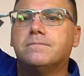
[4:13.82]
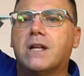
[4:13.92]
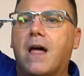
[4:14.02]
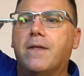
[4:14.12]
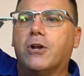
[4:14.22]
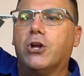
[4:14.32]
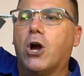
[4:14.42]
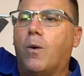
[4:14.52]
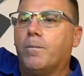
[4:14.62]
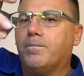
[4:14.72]
And there you
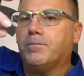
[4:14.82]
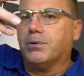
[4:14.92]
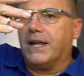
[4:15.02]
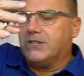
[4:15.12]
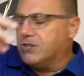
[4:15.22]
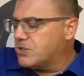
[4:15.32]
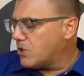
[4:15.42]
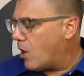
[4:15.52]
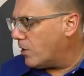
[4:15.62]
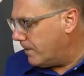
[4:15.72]
go. Blades
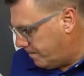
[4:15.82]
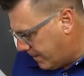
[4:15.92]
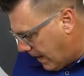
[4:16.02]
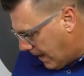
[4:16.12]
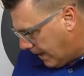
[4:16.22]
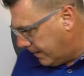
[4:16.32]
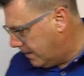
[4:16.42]
installed on